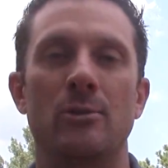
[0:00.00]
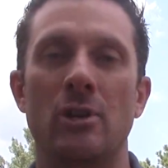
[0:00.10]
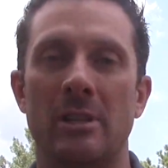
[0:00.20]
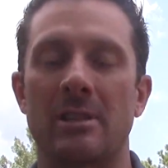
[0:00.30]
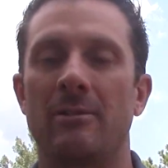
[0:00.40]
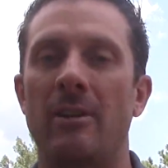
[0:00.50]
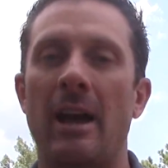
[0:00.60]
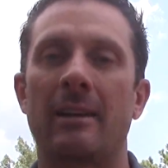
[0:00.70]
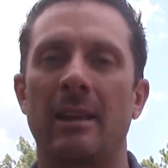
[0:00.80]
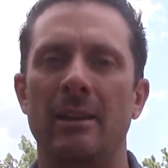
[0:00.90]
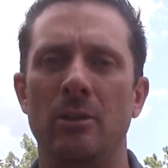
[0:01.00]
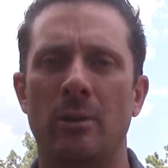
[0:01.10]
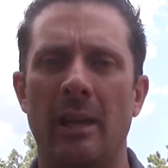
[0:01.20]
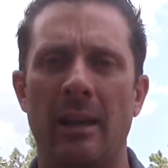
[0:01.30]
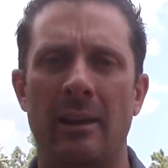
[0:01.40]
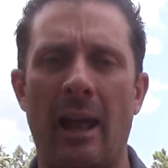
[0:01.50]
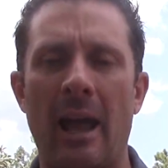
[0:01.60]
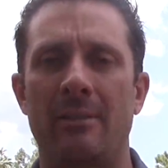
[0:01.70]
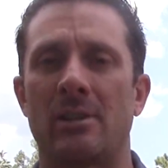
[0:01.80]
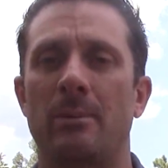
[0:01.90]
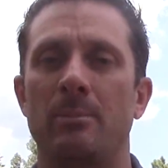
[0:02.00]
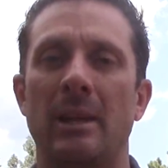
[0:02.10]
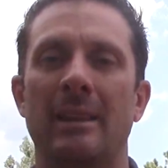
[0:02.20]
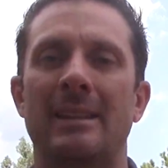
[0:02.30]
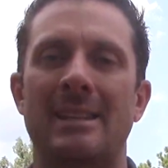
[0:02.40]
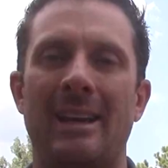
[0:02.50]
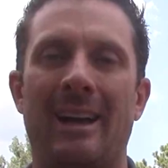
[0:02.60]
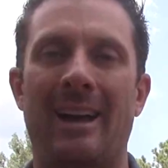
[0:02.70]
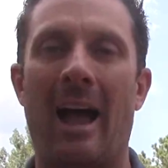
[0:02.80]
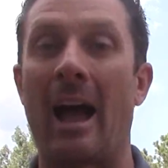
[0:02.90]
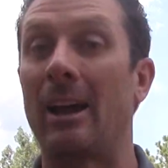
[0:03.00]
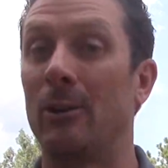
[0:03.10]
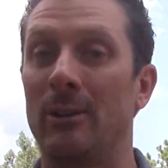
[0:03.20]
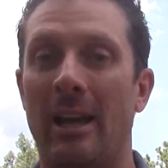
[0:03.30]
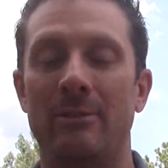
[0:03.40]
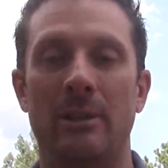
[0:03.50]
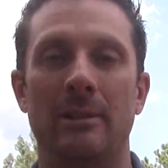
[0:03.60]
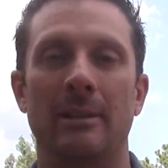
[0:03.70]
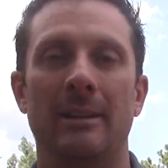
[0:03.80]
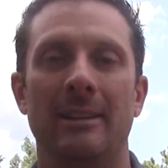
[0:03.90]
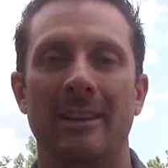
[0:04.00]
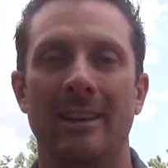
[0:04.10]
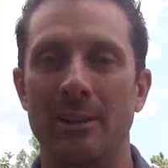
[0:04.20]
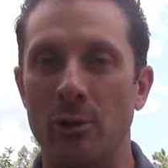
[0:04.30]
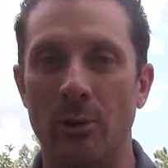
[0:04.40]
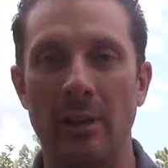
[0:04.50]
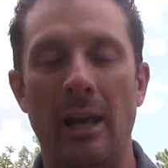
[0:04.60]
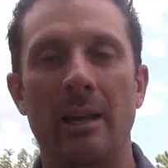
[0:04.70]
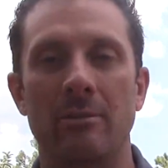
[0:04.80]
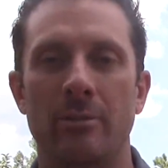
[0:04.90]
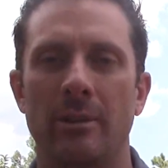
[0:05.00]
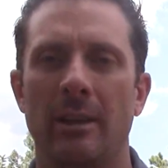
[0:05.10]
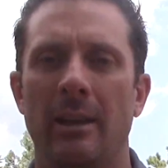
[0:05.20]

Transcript: just the fact that you can have something that's higher level in your life.